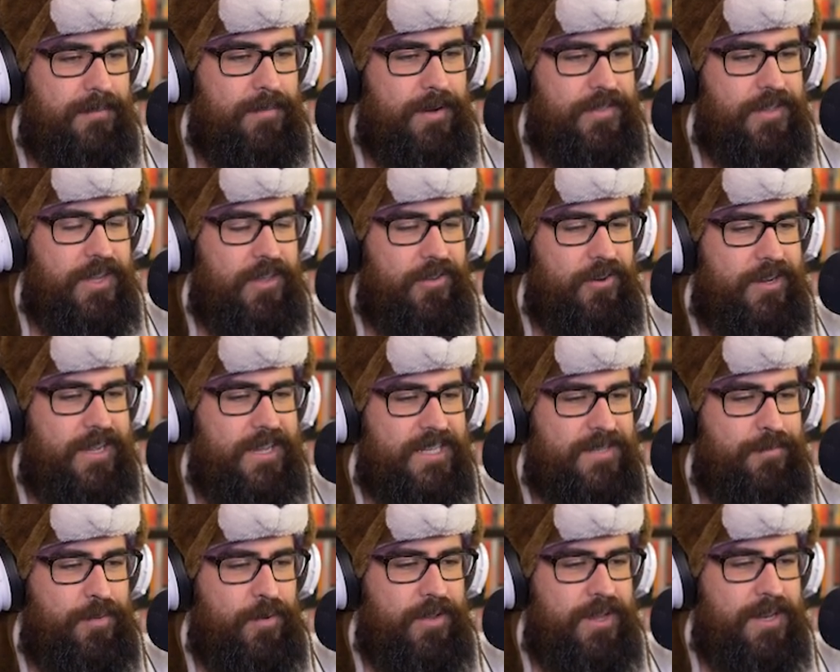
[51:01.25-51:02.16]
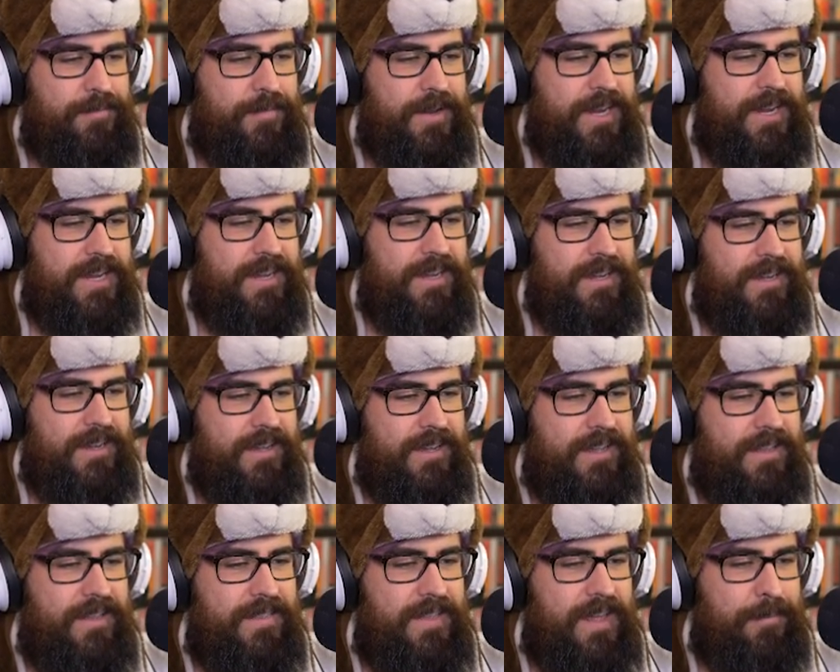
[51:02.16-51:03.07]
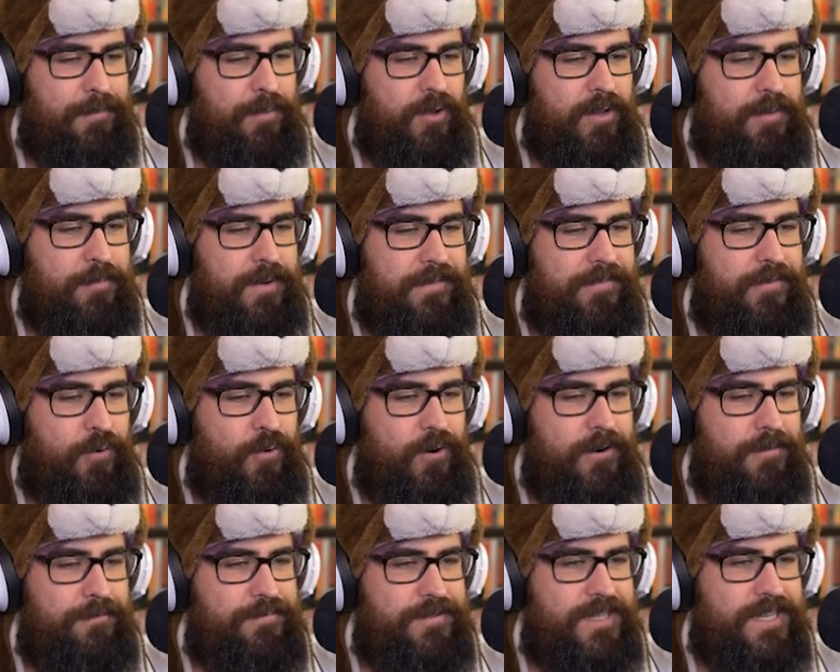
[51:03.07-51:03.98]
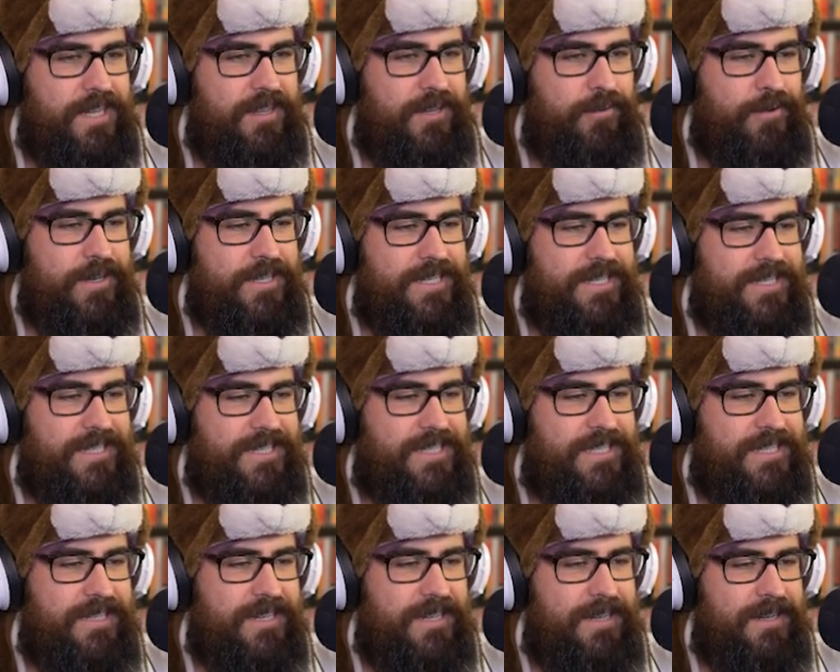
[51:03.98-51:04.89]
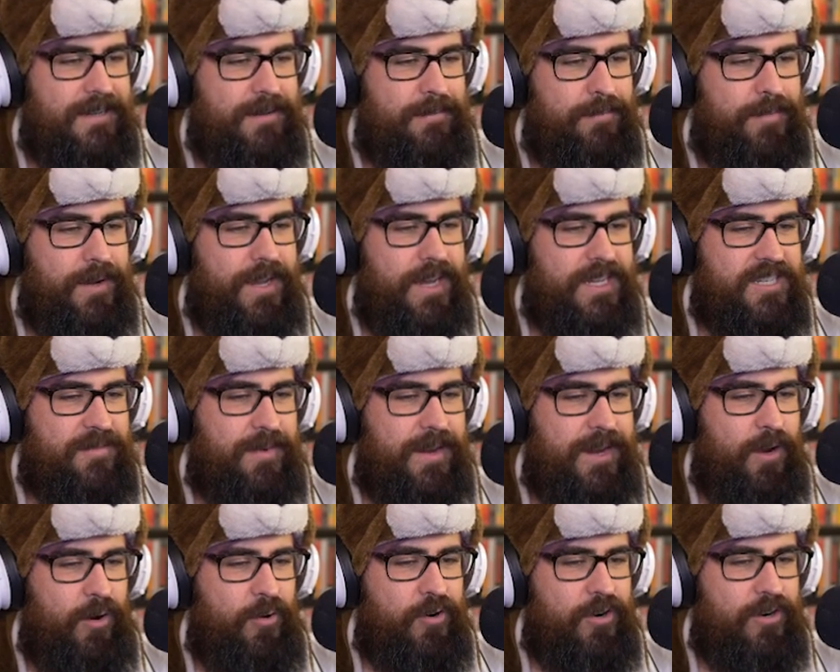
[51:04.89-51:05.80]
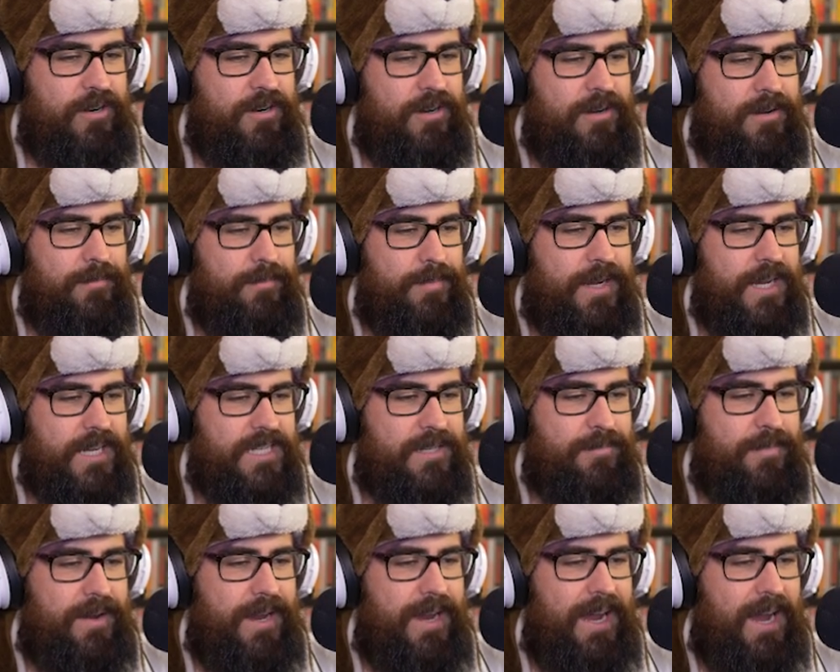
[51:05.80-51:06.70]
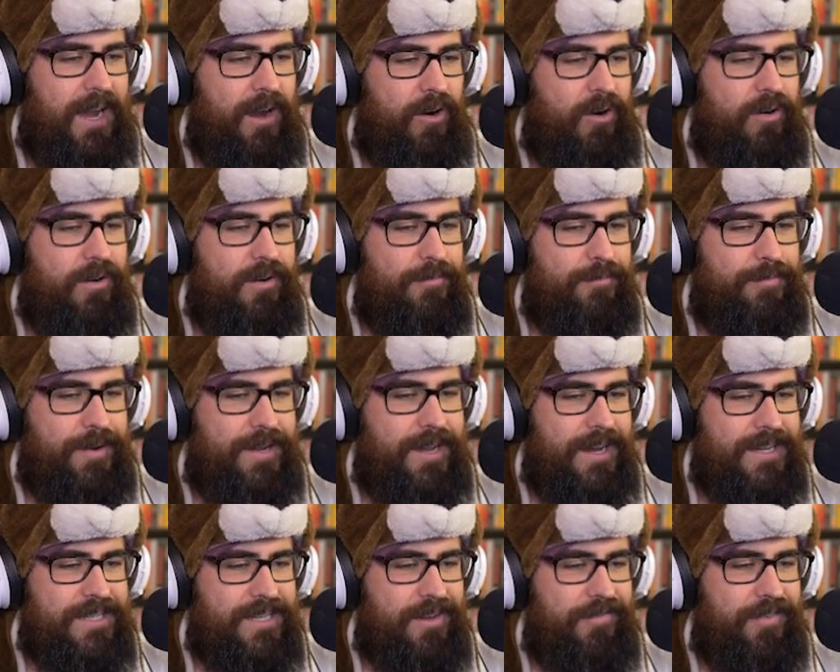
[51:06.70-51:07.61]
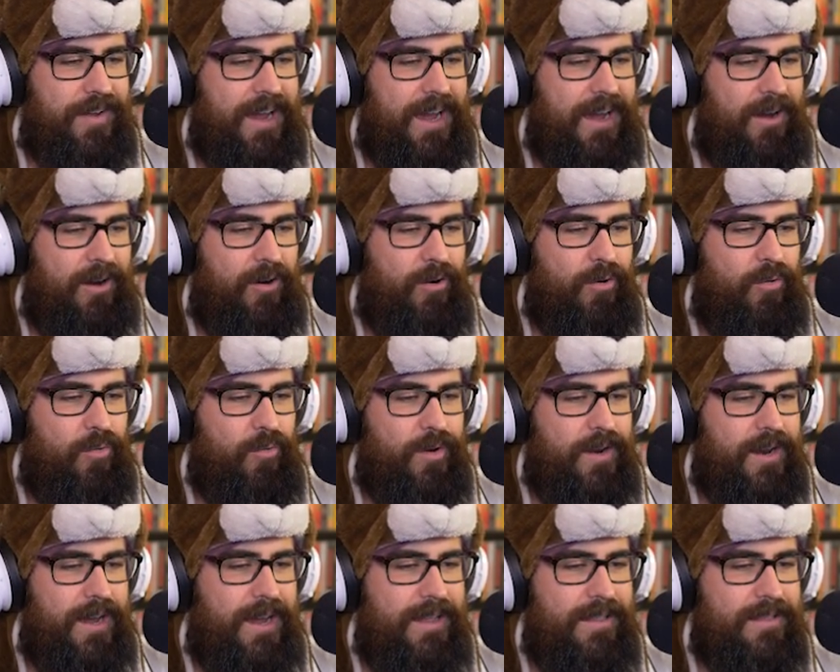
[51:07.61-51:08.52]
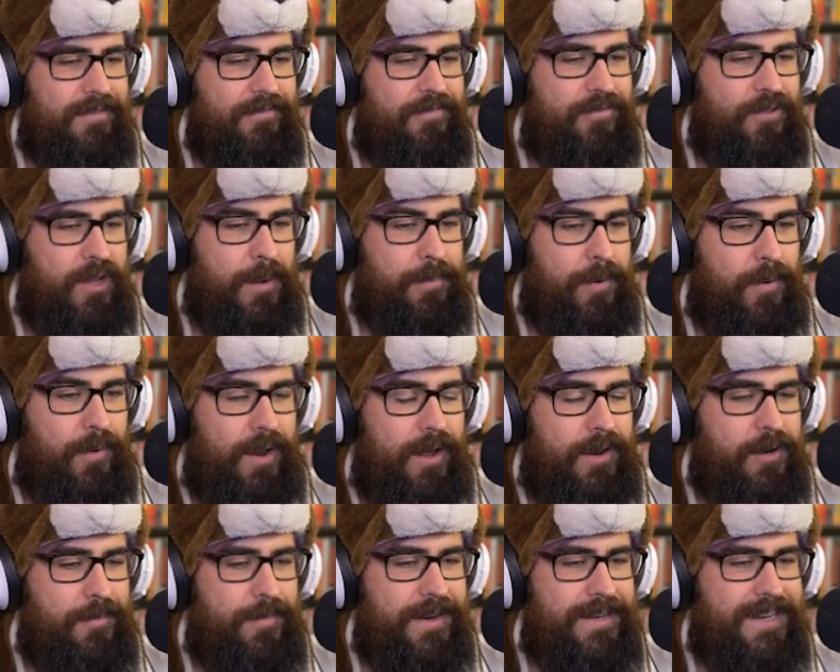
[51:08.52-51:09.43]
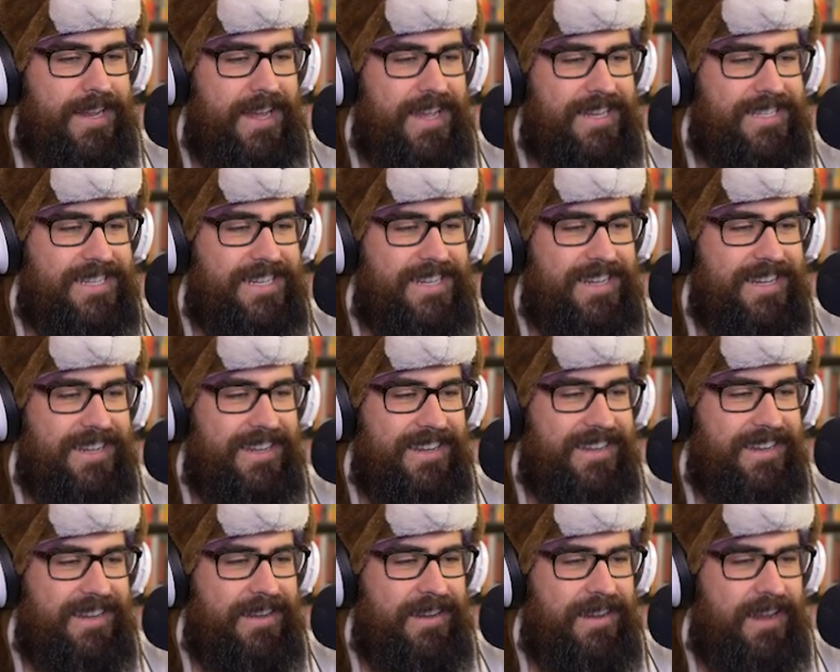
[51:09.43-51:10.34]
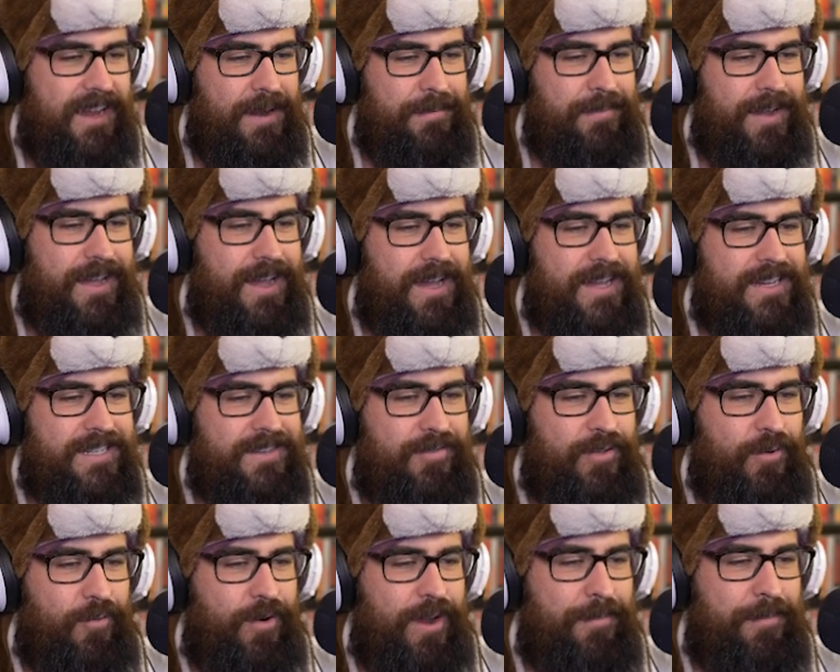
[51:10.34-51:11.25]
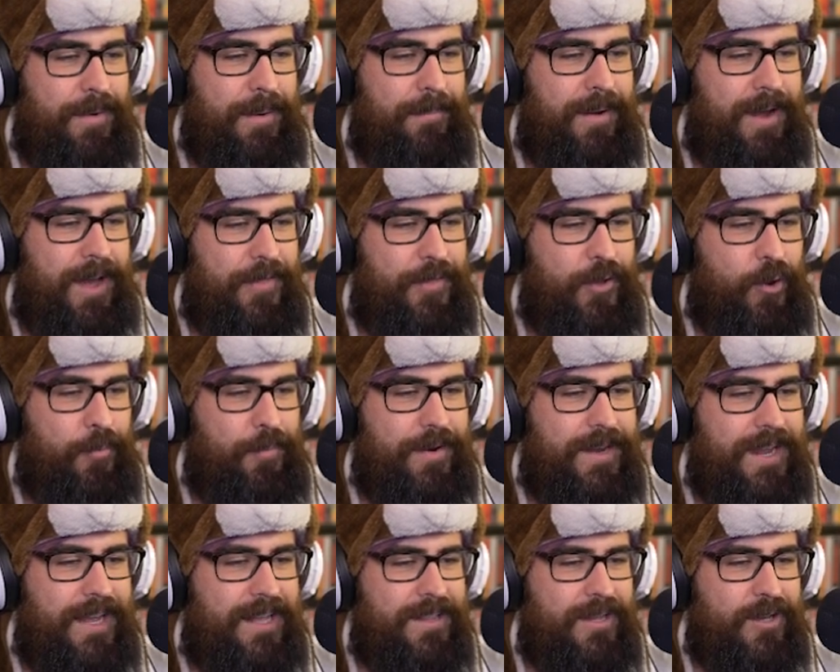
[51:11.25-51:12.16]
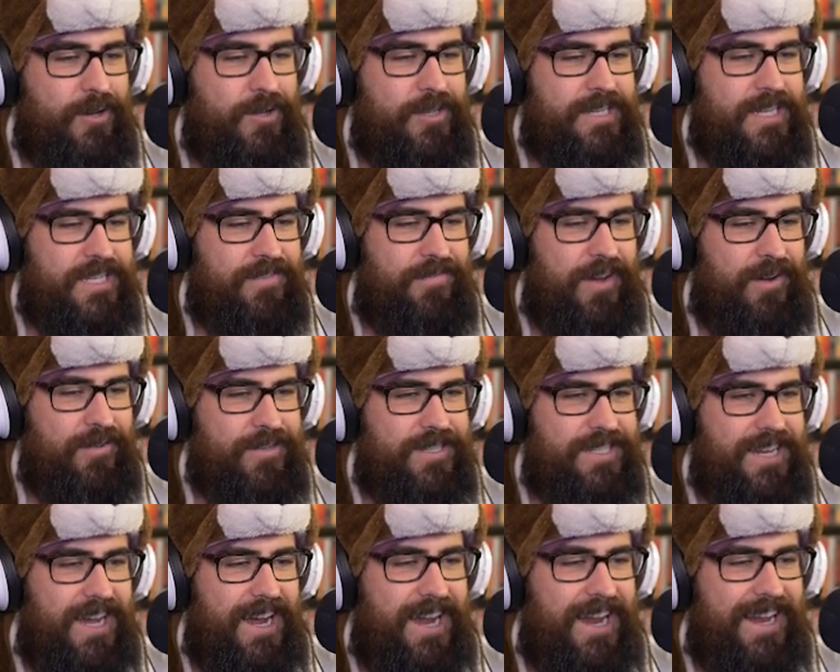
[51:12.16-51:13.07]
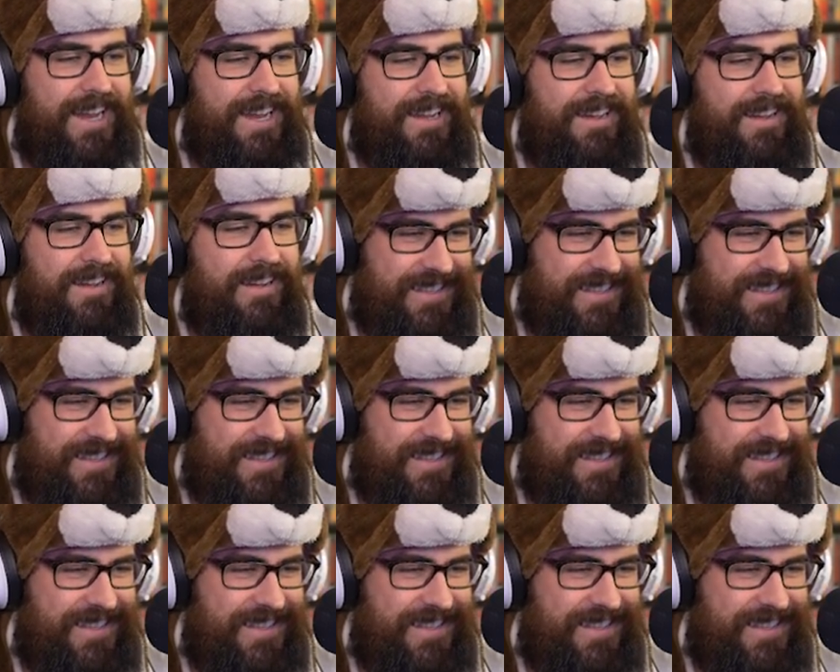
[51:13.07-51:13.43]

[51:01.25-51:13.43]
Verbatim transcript: But the other kids bullied me. They bullied me for silly reasons. Because of my odor, because of my how, because of how would I flop around on my desk, and because of the way my mouth opened and closed as if I was dying.